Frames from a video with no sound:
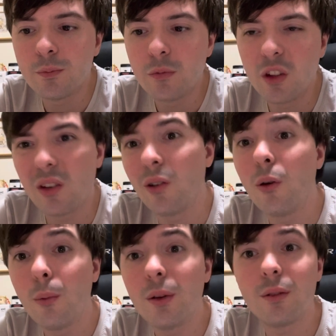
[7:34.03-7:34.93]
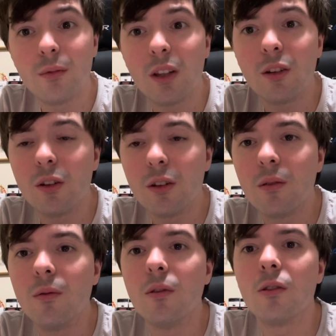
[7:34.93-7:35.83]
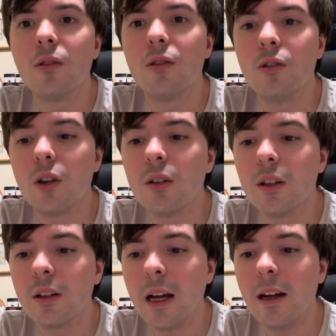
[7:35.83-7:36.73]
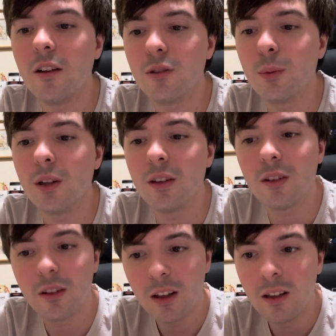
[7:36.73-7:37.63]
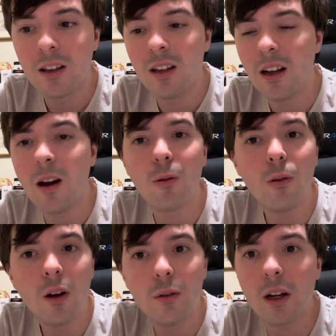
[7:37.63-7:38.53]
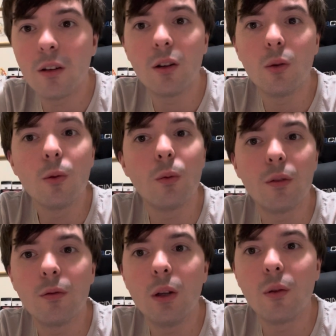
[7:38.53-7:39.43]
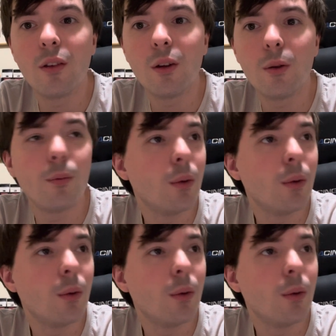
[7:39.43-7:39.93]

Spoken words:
so it's a good chunk of cash, but I love how the gold one feels though.